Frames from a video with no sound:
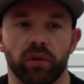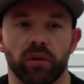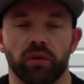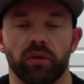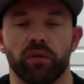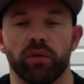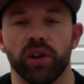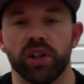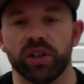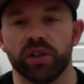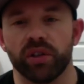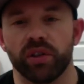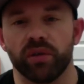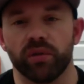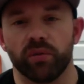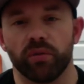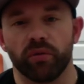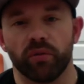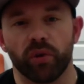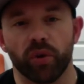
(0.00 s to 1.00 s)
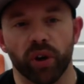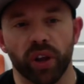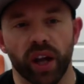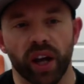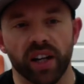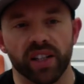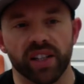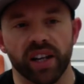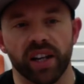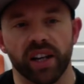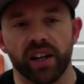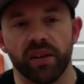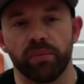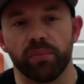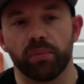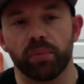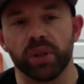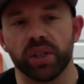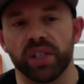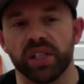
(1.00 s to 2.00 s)
the reason for that is
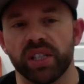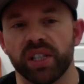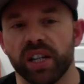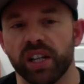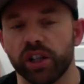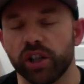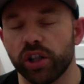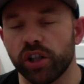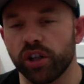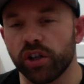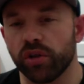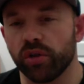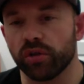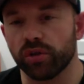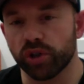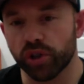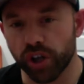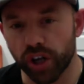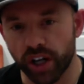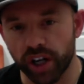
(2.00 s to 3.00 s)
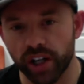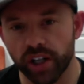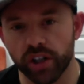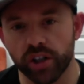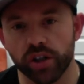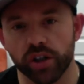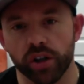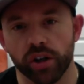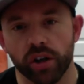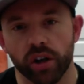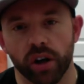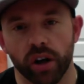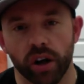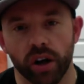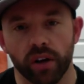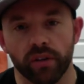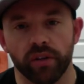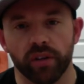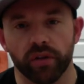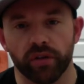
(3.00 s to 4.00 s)
any positional change
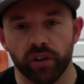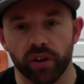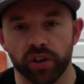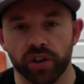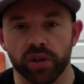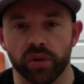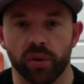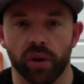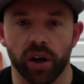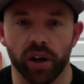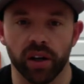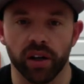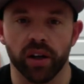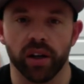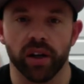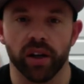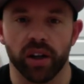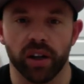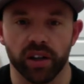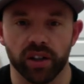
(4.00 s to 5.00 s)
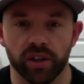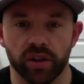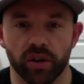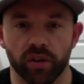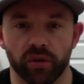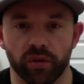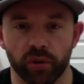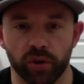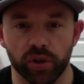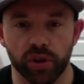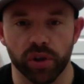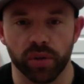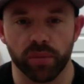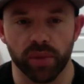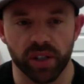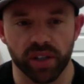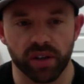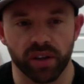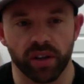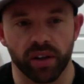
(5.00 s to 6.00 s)
of the front squat is going to force you to
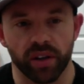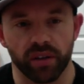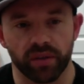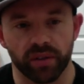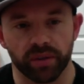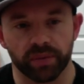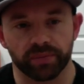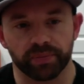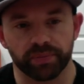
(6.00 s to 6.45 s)
miss the lift.